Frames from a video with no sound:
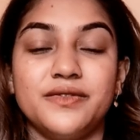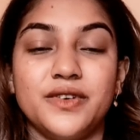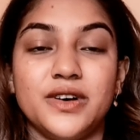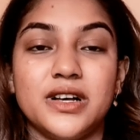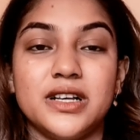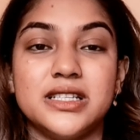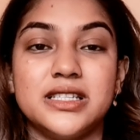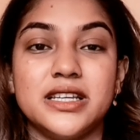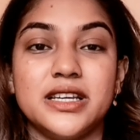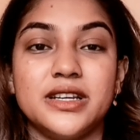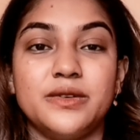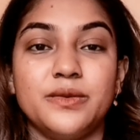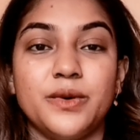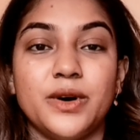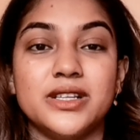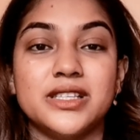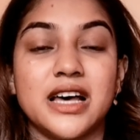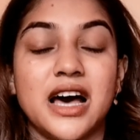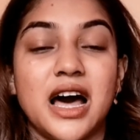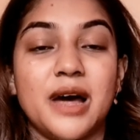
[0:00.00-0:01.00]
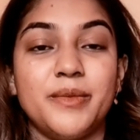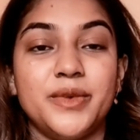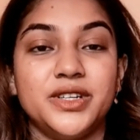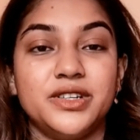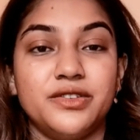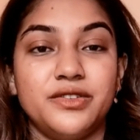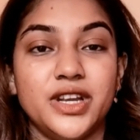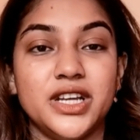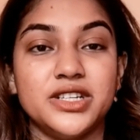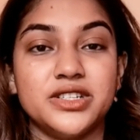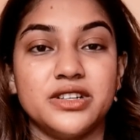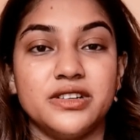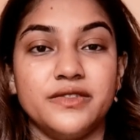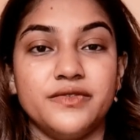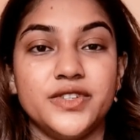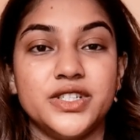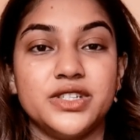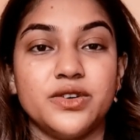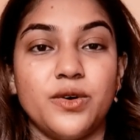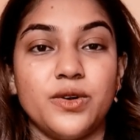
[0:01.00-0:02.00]
First, it was arbitration,
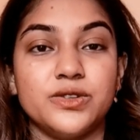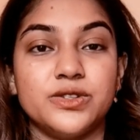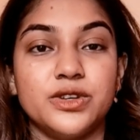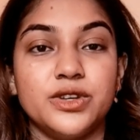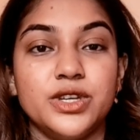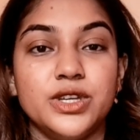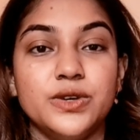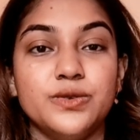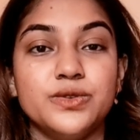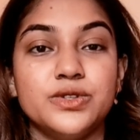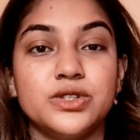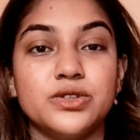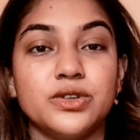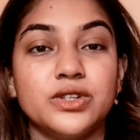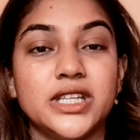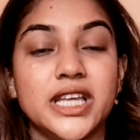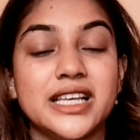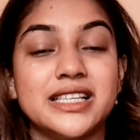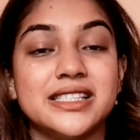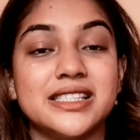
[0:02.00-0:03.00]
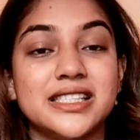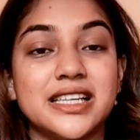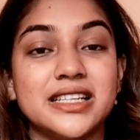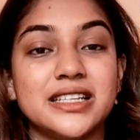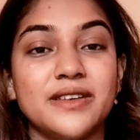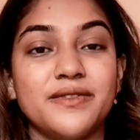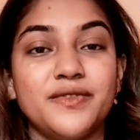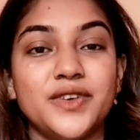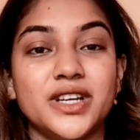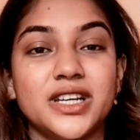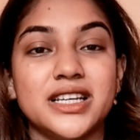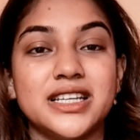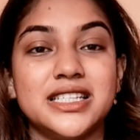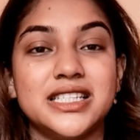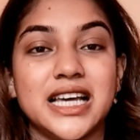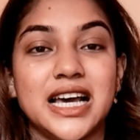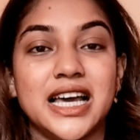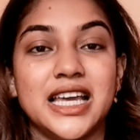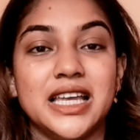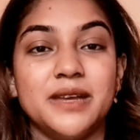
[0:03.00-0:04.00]
which also used to take significant
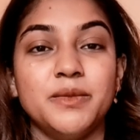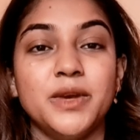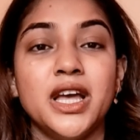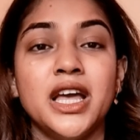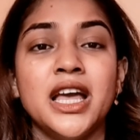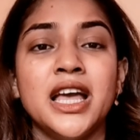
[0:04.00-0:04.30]
time.